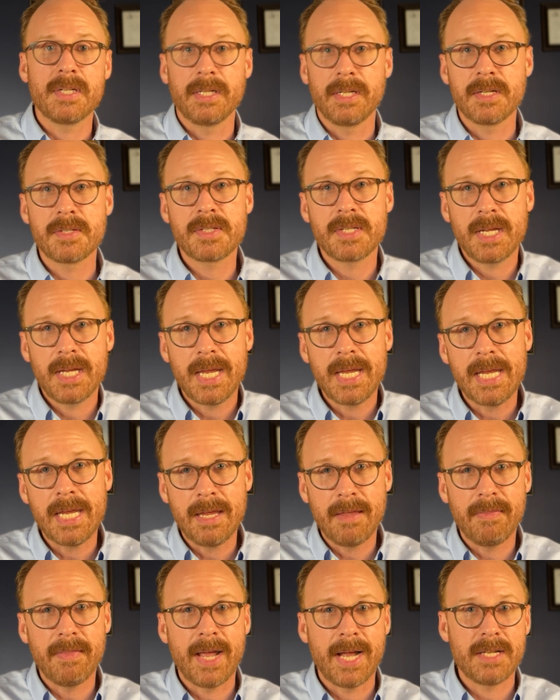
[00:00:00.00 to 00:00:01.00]
in us
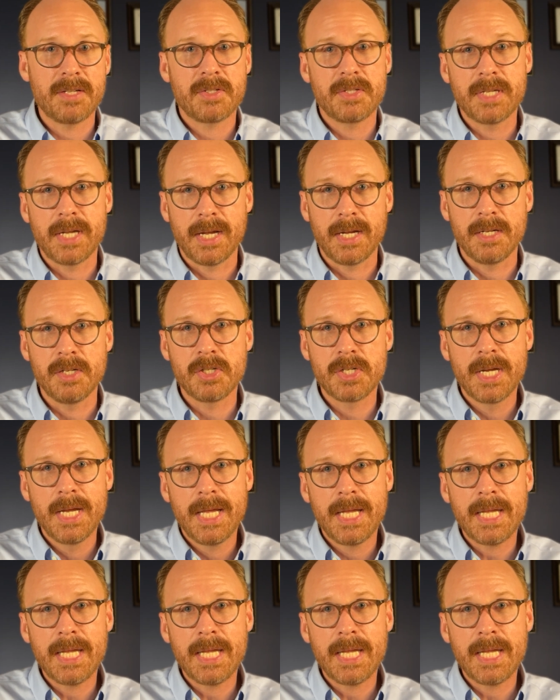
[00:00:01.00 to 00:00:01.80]
in that stage,